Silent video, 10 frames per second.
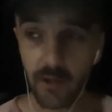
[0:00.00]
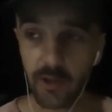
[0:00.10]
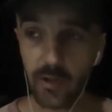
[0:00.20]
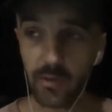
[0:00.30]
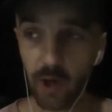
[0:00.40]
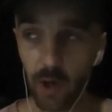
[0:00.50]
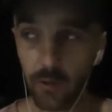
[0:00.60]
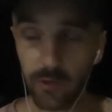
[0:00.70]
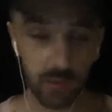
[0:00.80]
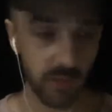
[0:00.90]
You
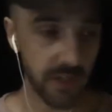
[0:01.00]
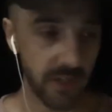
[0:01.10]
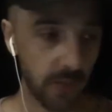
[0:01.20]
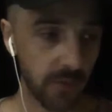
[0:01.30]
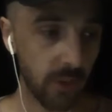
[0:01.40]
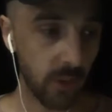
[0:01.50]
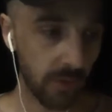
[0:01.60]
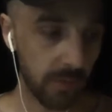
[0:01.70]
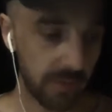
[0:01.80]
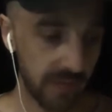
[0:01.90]
go to reach out to
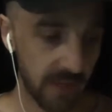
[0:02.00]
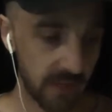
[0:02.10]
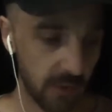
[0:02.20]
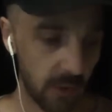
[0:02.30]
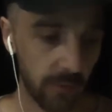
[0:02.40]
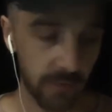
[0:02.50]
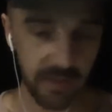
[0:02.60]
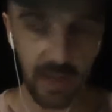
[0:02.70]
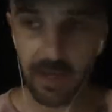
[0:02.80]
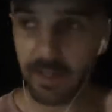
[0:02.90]
other potential
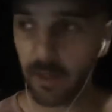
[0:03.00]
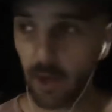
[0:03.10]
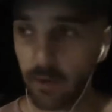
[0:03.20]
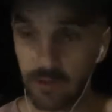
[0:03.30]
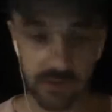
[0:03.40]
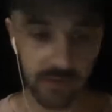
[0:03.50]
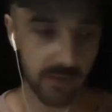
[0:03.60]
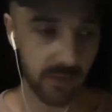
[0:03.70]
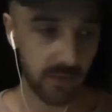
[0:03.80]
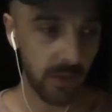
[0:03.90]
hospitality owners to
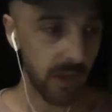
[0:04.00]
do,